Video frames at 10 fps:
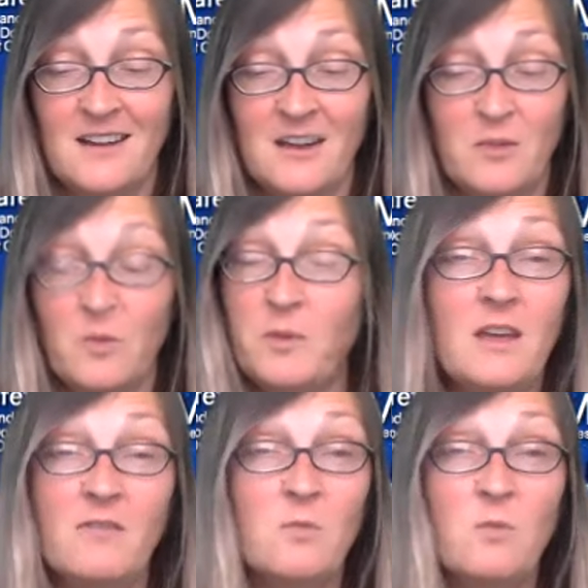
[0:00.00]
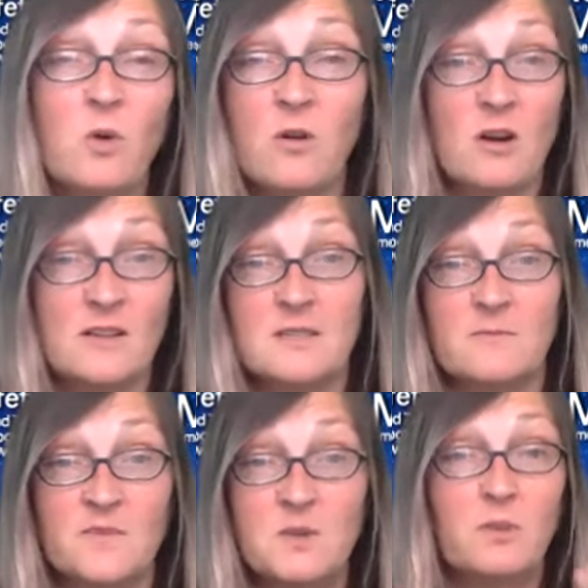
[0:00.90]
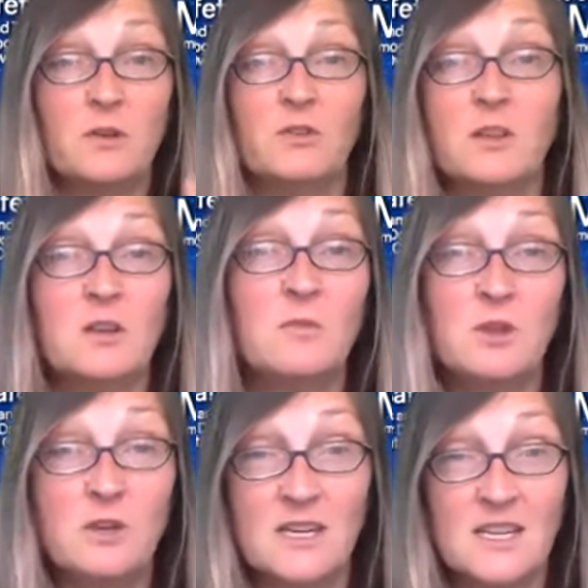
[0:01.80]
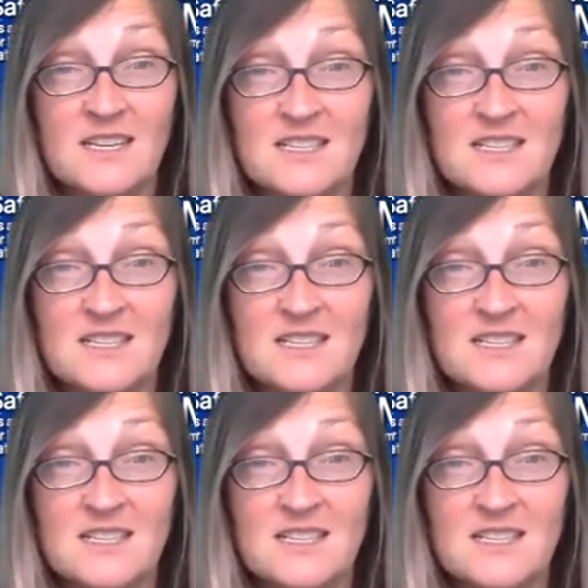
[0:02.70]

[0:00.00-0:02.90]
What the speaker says: it will be even more awesome to build the community.